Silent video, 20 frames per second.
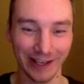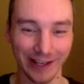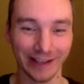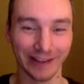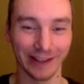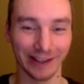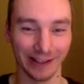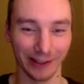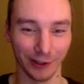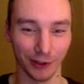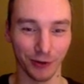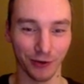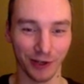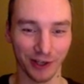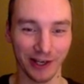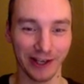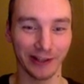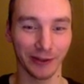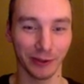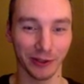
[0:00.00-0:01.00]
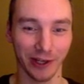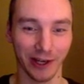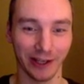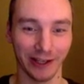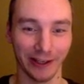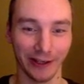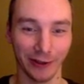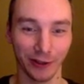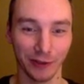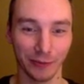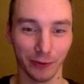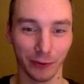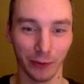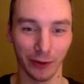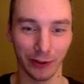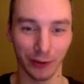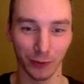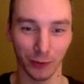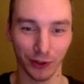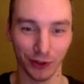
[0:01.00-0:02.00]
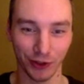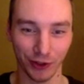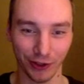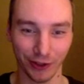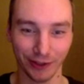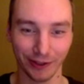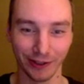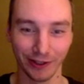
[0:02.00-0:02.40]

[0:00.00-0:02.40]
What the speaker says: that little screen shake, it was hardly noticeable when it was one shot.